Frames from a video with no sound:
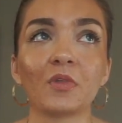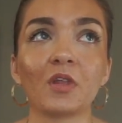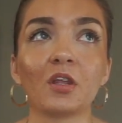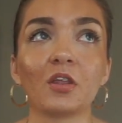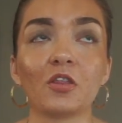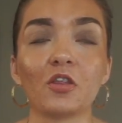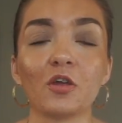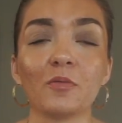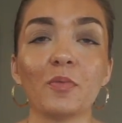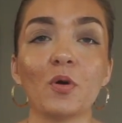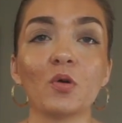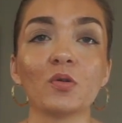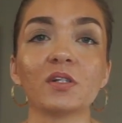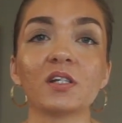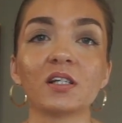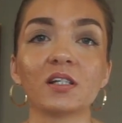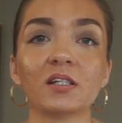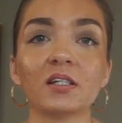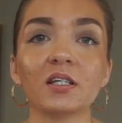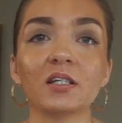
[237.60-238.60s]
the
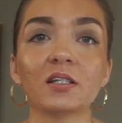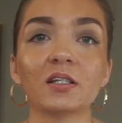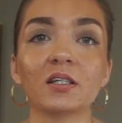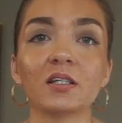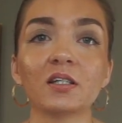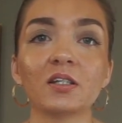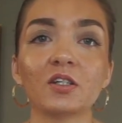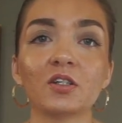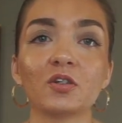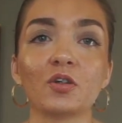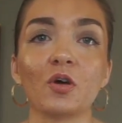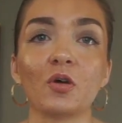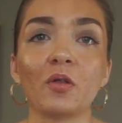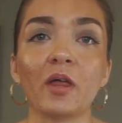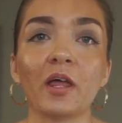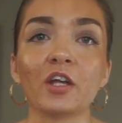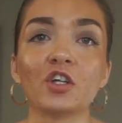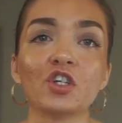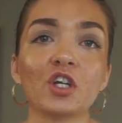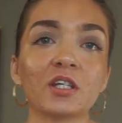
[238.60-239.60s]
opposing seasons. So
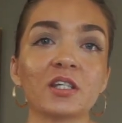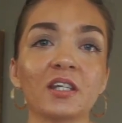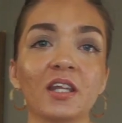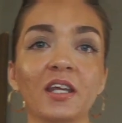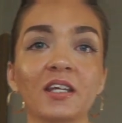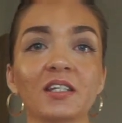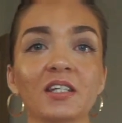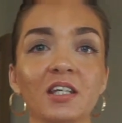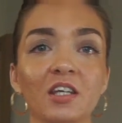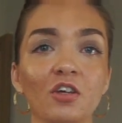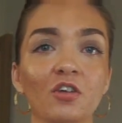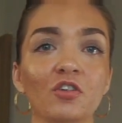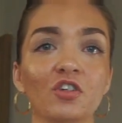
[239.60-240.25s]
she doesn't like to kill